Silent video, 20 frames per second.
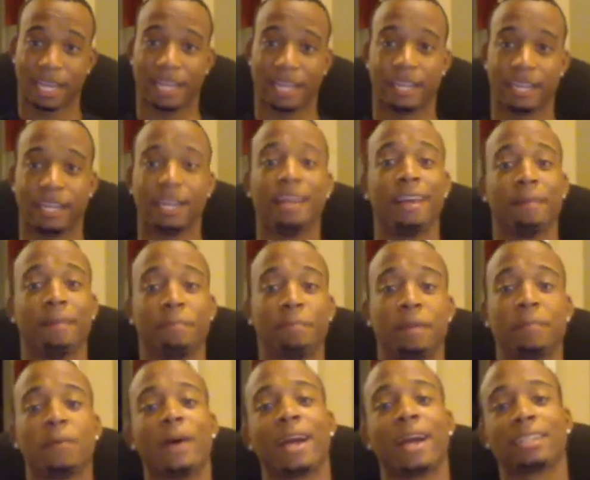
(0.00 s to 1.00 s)
And
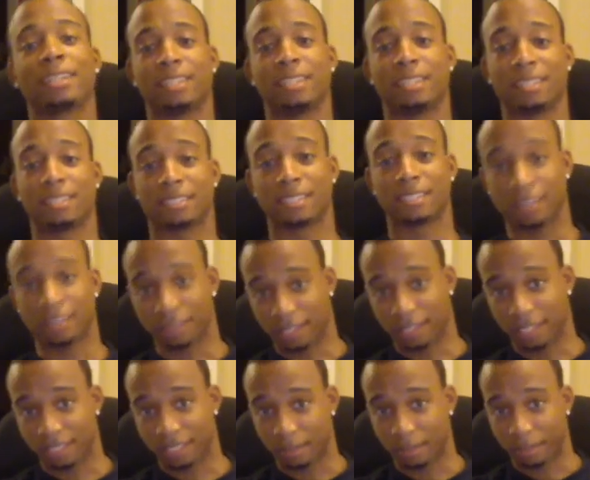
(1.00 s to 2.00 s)
people actually consider
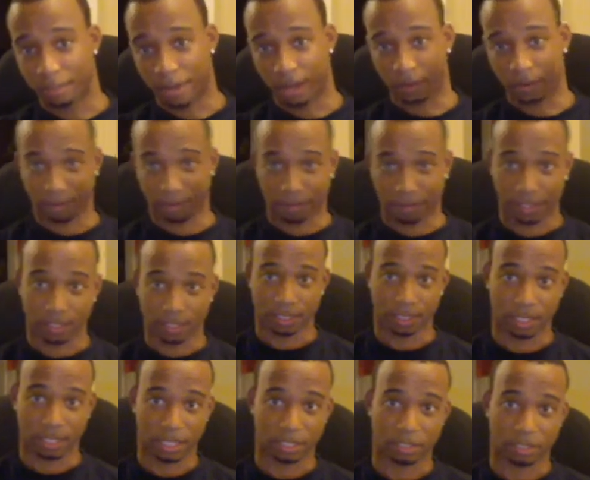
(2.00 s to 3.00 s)
this the better of
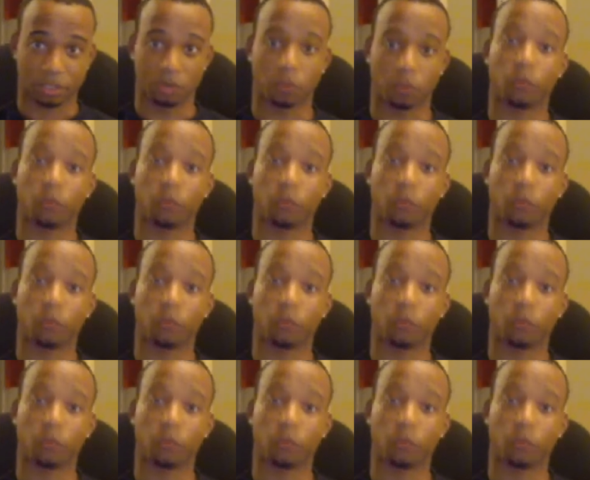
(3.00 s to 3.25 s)
these two,